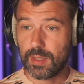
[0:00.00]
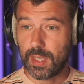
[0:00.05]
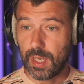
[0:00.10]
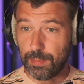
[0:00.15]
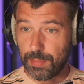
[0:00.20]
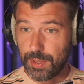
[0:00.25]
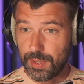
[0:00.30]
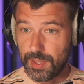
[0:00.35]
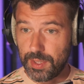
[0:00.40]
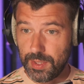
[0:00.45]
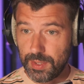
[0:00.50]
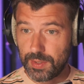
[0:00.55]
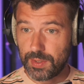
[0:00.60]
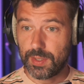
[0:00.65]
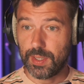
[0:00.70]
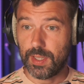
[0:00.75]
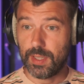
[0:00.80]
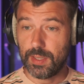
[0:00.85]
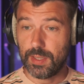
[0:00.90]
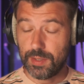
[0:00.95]
companies
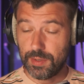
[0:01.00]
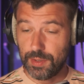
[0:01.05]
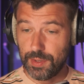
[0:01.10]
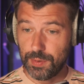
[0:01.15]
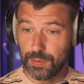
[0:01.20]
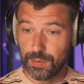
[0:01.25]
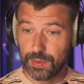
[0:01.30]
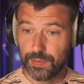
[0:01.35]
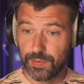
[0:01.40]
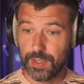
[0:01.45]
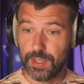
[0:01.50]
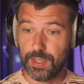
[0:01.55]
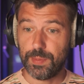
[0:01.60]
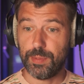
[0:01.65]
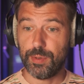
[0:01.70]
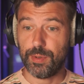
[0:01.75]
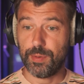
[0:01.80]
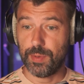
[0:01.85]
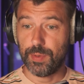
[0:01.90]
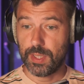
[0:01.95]
started to use
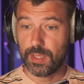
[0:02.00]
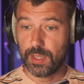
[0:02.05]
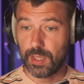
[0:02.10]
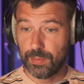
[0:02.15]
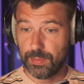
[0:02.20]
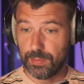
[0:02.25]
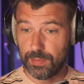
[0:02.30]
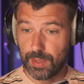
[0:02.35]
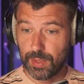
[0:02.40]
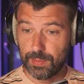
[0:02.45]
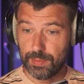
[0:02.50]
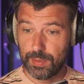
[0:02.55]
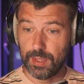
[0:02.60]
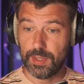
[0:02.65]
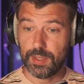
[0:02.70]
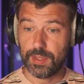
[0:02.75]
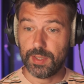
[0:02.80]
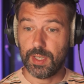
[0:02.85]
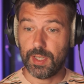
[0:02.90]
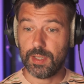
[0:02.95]
Facebook, when
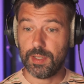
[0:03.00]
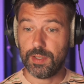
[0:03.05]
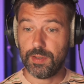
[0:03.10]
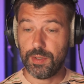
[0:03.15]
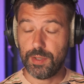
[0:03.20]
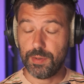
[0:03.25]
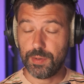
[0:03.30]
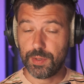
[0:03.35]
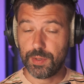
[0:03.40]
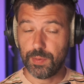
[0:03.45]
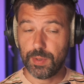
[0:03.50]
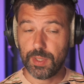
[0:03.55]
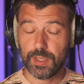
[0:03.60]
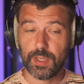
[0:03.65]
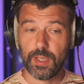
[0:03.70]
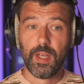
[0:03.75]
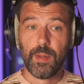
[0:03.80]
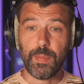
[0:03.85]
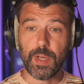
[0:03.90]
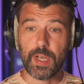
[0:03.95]
companies started to use Twitter,
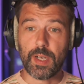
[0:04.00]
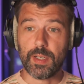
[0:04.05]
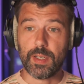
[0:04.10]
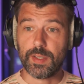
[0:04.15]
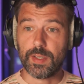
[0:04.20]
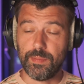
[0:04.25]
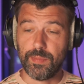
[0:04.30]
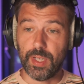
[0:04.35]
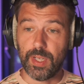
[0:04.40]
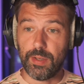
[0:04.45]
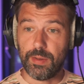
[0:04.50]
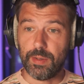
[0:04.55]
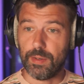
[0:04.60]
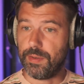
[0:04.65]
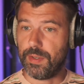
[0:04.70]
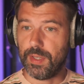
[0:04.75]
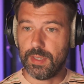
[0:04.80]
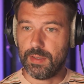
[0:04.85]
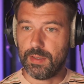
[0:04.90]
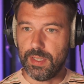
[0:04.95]
because they thought
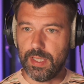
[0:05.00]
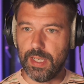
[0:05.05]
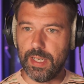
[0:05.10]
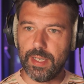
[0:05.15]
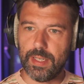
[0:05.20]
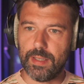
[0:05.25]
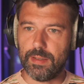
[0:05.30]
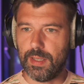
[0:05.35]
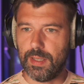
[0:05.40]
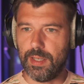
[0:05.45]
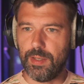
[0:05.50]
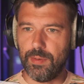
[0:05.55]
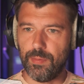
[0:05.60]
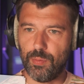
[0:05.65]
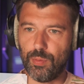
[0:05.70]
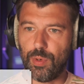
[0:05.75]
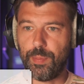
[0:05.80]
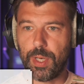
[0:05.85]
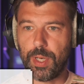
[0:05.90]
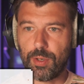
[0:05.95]
that, yeah, I
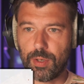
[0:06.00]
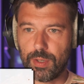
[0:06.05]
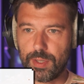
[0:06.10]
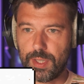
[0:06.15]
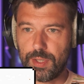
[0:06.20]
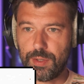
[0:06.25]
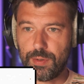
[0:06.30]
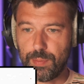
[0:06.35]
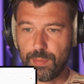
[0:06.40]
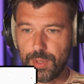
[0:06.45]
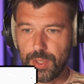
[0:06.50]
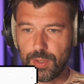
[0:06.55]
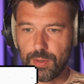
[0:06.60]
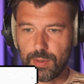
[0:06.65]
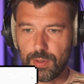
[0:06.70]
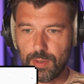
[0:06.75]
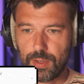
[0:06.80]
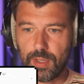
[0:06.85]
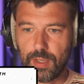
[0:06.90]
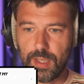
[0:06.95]
want my content to be
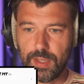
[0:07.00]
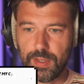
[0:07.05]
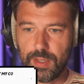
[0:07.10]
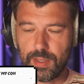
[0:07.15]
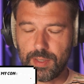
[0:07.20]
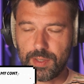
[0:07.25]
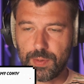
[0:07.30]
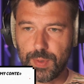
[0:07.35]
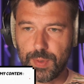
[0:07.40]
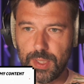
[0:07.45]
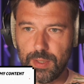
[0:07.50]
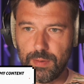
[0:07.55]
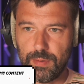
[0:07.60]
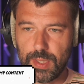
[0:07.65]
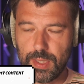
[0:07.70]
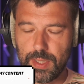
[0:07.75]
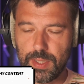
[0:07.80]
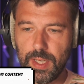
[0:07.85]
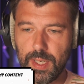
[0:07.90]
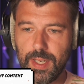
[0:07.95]
online there as well,
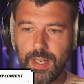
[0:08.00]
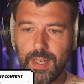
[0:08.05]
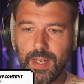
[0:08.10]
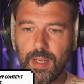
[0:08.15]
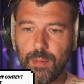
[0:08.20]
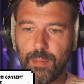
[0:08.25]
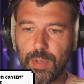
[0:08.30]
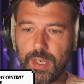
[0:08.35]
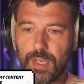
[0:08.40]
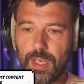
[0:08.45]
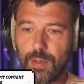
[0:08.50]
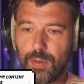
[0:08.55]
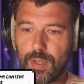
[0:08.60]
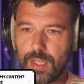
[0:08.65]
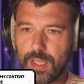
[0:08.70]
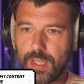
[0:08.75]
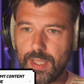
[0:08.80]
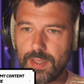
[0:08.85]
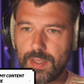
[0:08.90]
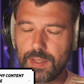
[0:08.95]
right? But
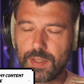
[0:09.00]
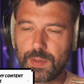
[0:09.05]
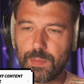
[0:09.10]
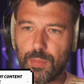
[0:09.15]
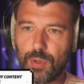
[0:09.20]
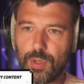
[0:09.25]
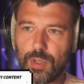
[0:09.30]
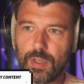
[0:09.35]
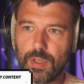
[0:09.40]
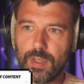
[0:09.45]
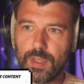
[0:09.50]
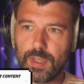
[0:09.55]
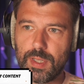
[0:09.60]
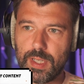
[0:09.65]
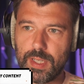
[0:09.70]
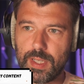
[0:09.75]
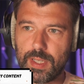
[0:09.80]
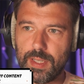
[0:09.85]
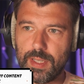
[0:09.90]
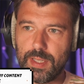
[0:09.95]
nowadays it's more
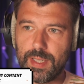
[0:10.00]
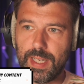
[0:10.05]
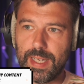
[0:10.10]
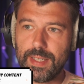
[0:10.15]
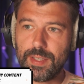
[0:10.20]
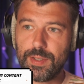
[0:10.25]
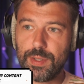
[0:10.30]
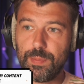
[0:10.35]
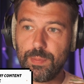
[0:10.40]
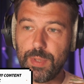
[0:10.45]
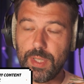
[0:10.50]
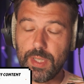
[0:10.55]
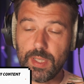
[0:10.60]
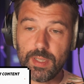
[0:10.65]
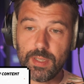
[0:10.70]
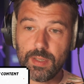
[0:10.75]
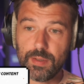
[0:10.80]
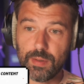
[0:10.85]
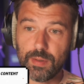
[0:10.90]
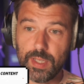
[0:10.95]
like it has to be
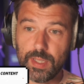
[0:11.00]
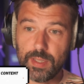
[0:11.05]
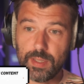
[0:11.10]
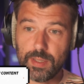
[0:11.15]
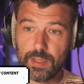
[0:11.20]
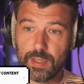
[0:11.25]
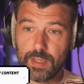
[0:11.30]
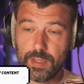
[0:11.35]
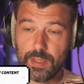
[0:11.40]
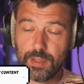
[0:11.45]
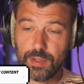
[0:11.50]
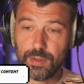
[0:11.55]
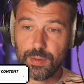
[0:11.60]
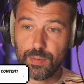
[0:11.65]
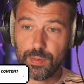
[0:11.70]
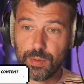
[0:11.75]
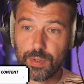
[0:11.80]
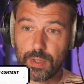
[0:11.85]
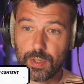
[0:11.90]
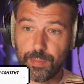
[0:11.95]
integrated
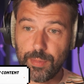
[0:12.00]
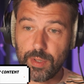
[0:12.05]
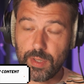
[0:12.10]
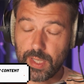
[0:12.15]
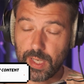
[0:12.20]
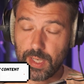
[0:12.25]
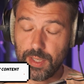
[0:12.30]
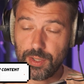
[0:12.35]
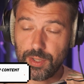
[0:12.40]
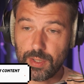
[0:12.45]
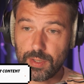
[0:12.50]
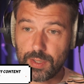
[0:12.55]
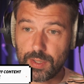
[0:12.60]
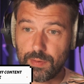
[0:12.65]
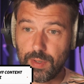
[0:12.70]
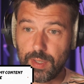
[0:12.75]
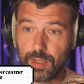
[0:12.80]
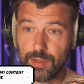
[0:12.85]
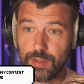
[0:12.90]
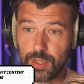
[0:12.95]
into the communication
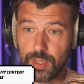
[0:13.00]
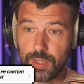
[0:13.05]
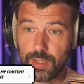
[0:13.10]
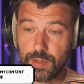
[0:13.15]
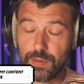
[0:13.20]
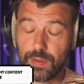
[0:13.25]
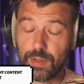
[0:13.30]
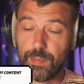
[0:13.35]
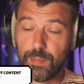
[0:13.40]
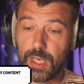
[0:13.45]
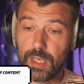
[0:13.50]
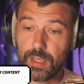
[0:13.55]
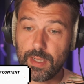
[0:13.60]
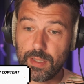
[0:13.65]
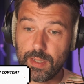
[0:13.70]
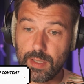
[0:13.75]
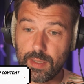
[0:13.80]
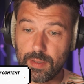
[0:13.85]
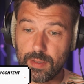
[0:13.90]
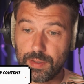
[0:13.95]
strategy, into the
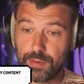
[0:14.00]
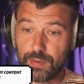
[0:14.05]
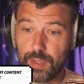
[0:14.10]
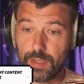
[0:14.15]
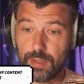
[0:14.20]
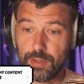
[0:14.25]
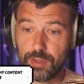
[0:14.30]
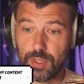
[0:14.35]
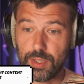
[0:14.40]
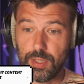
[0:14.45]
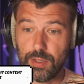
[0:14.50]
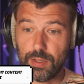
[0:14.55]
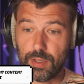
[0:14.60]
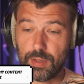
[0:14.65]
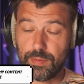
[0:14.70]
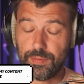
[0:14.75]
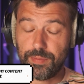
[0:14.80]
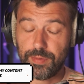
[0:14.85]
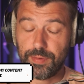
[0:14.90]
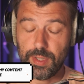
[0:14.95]
marketing strategy
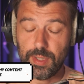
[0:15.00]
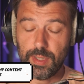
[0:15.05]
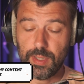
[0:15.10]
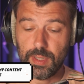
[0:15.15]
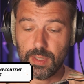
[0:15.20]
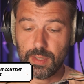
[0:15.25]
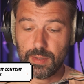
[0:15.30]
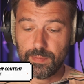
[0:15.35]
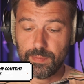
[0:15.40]
of the